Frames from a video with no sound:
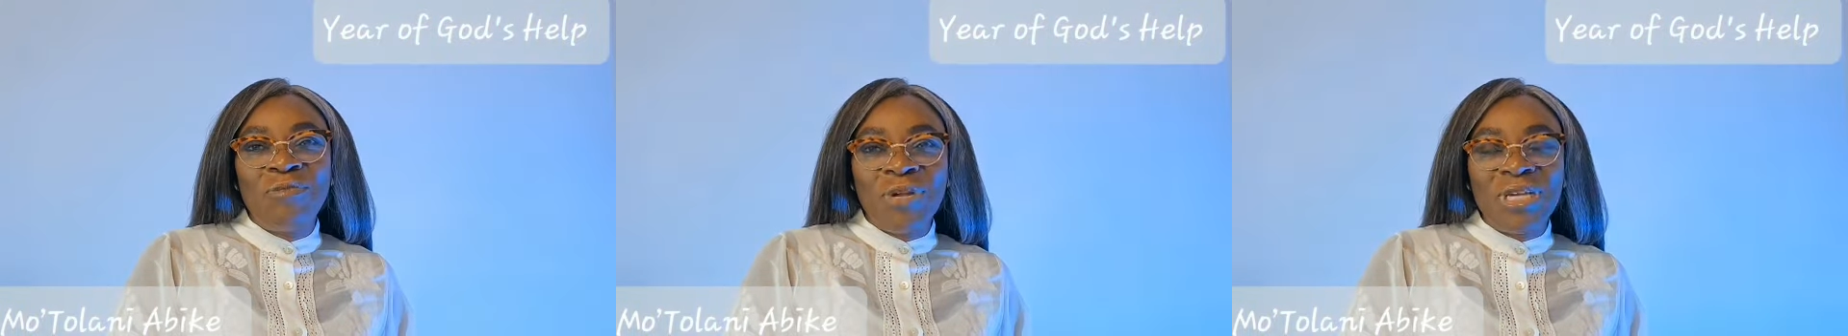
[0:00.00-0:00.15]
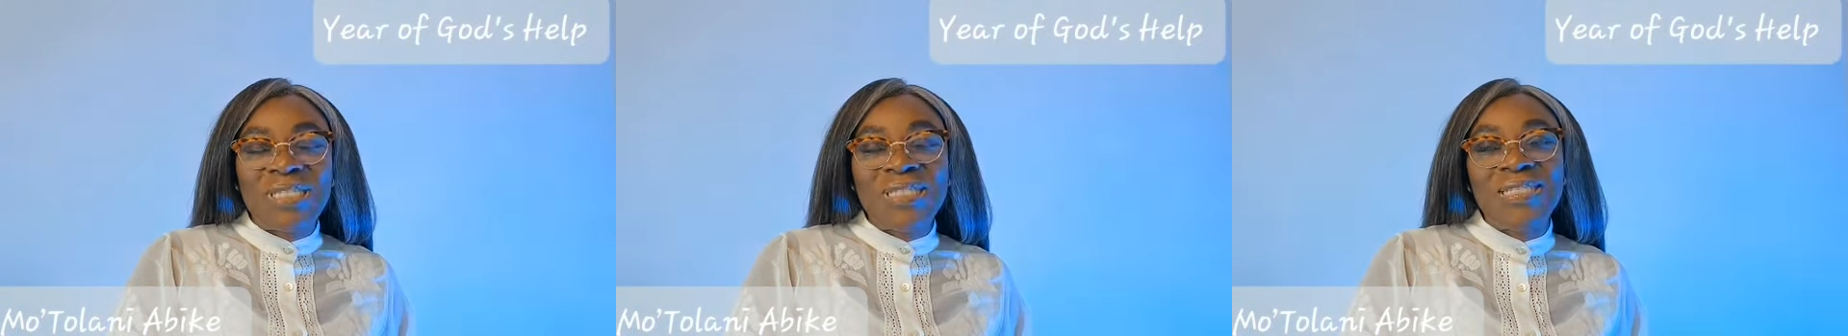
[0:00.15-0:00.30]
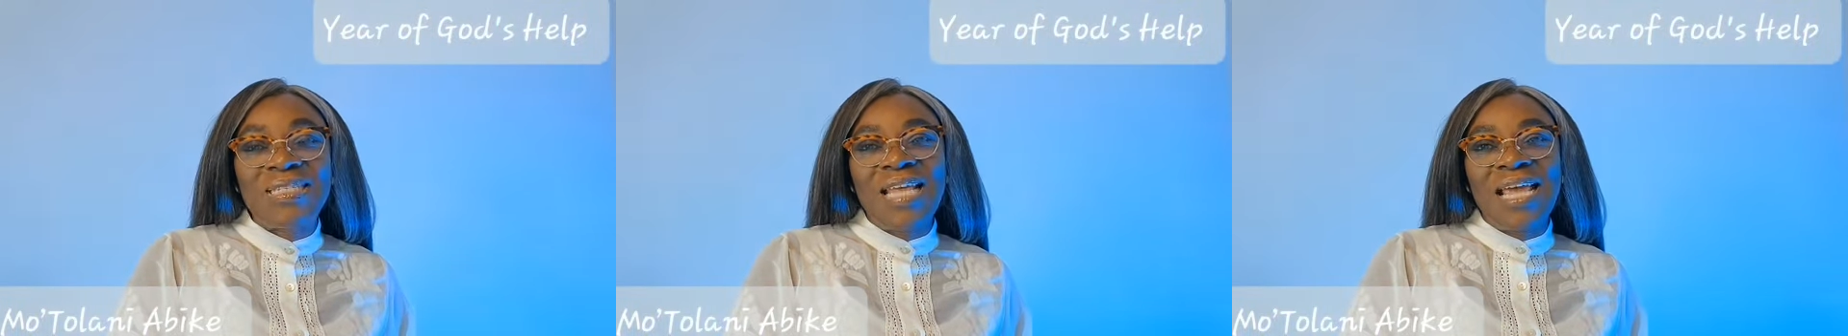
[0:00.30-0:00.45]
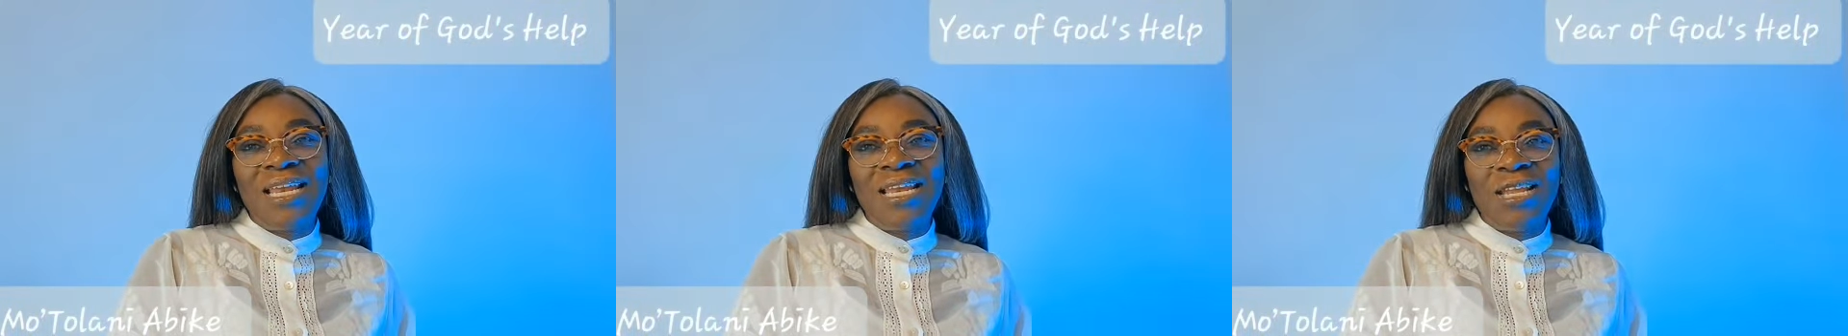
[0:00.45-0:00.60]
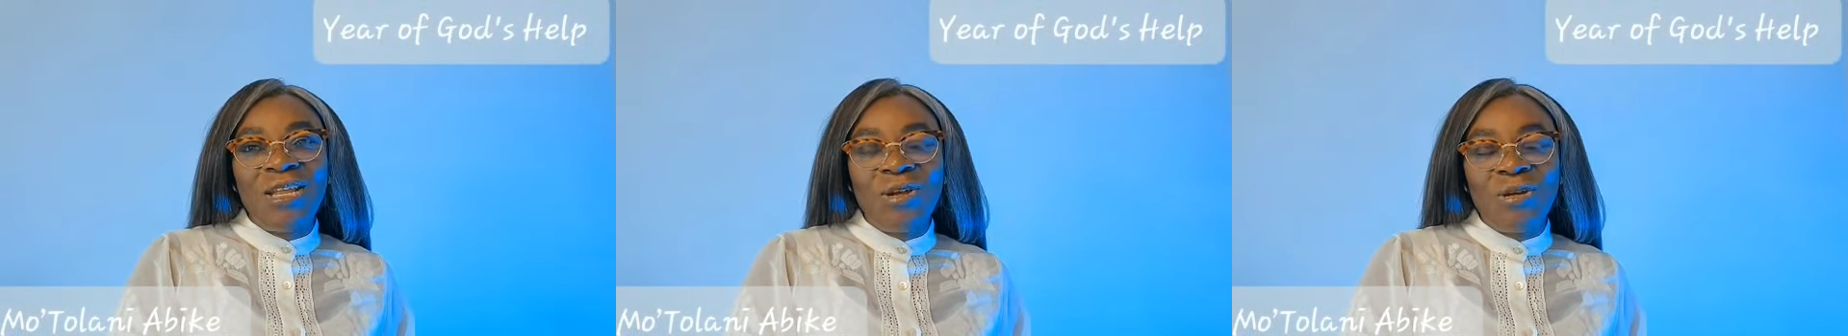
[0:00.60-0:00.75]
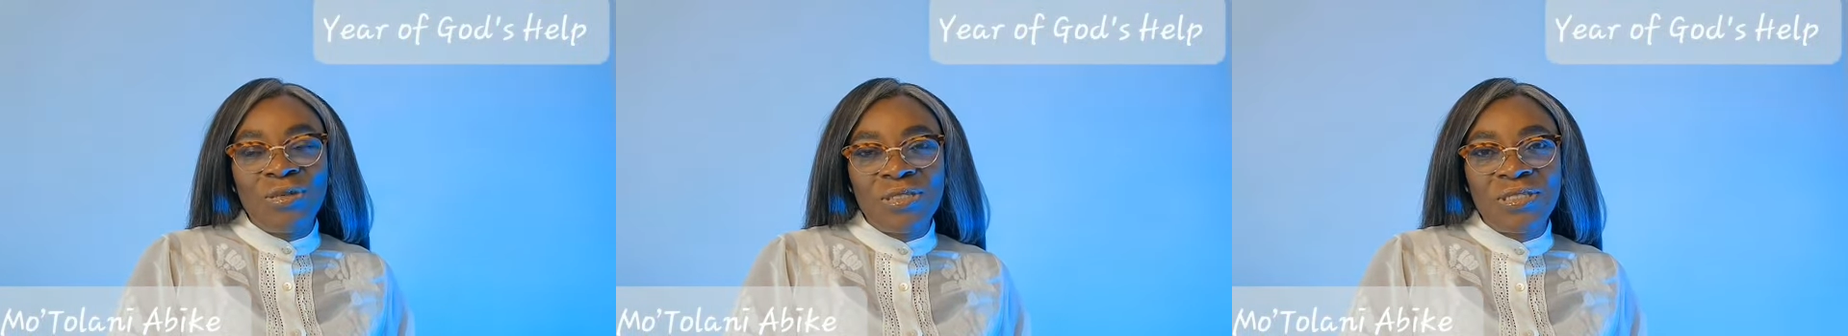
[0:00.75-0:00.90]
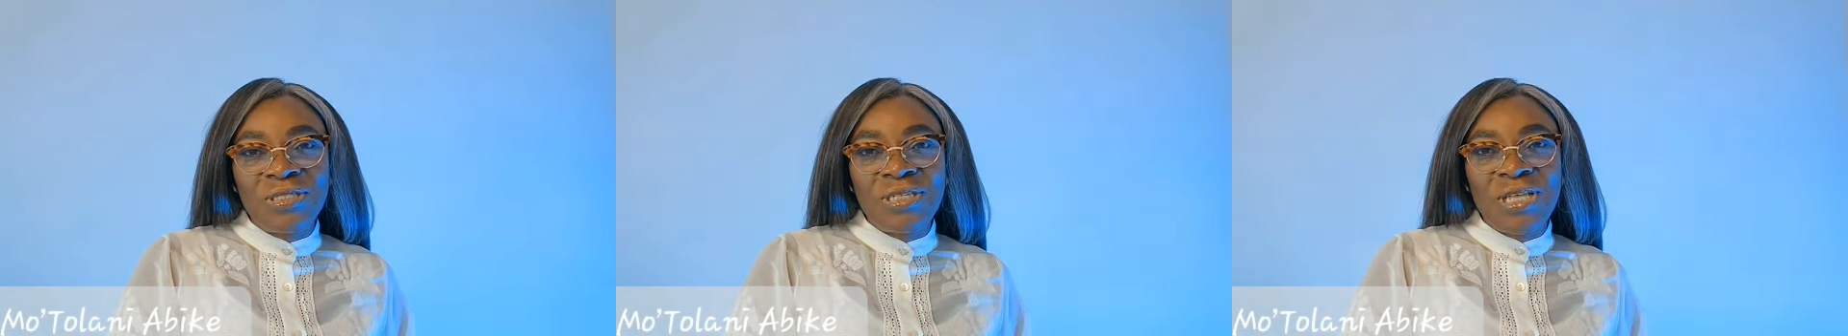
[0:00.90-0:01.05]
We're
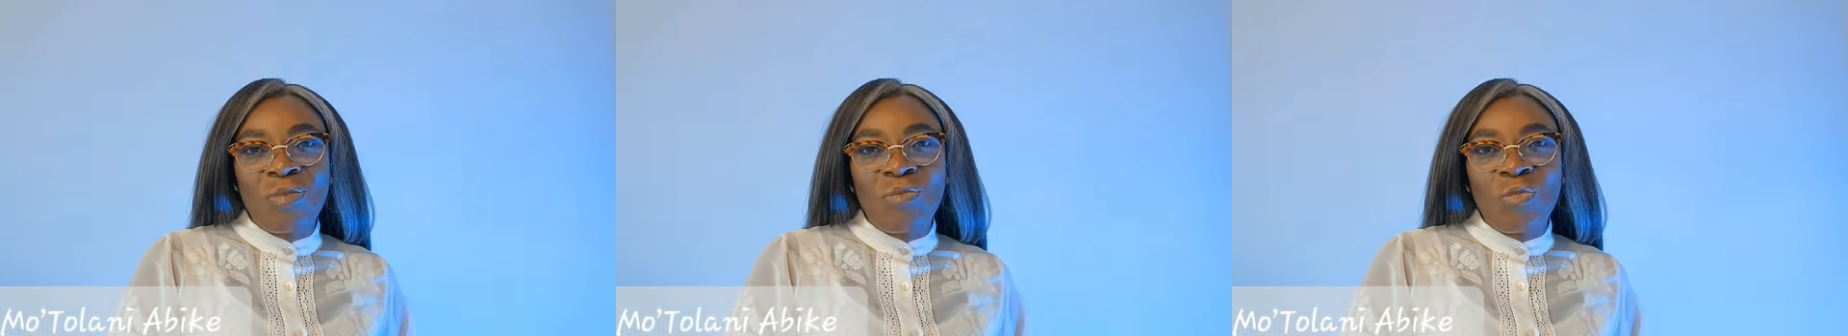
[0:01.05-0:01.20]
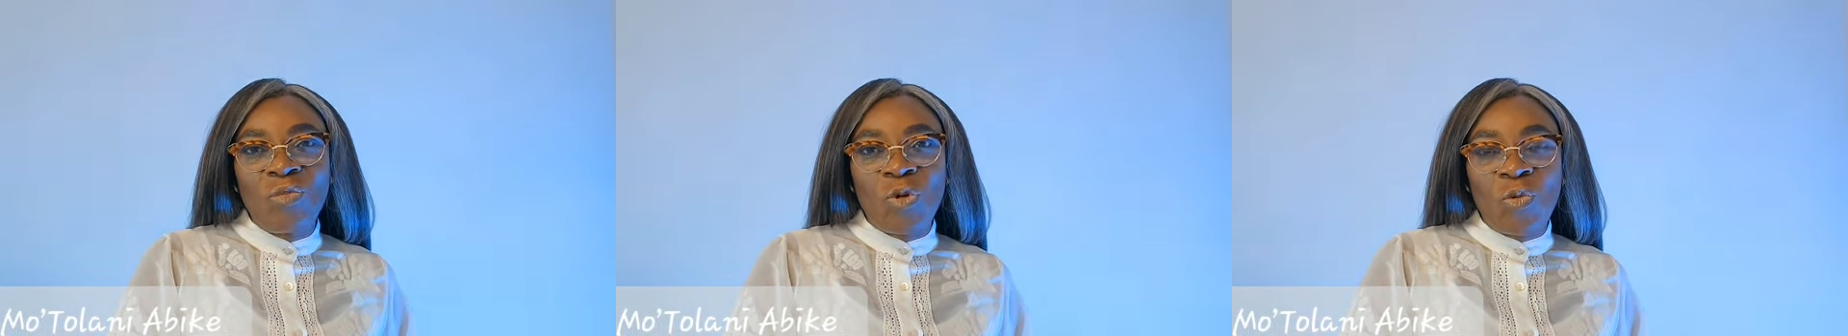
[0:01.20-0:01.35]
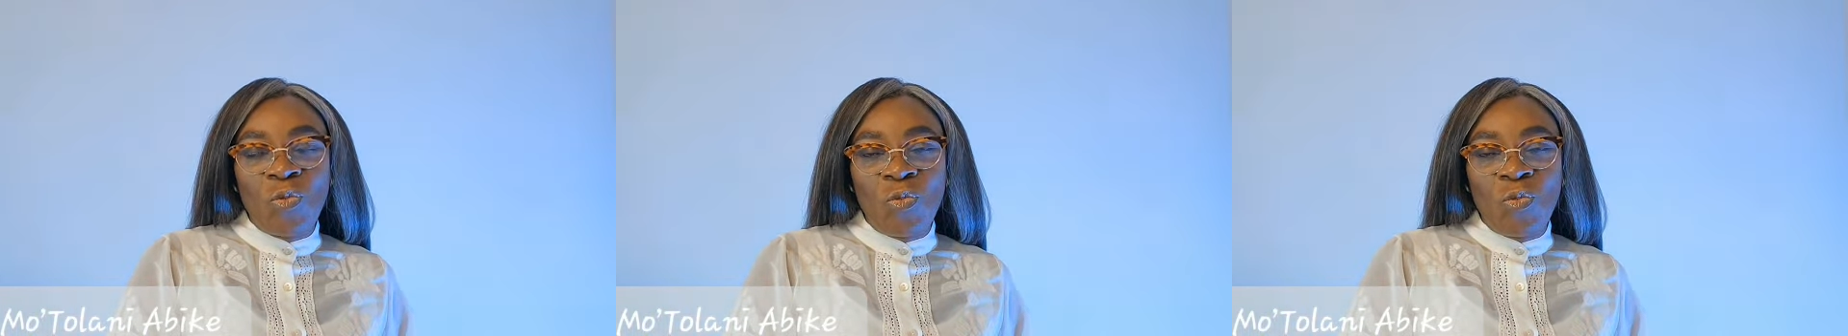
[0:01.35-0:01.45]
standing on Psalm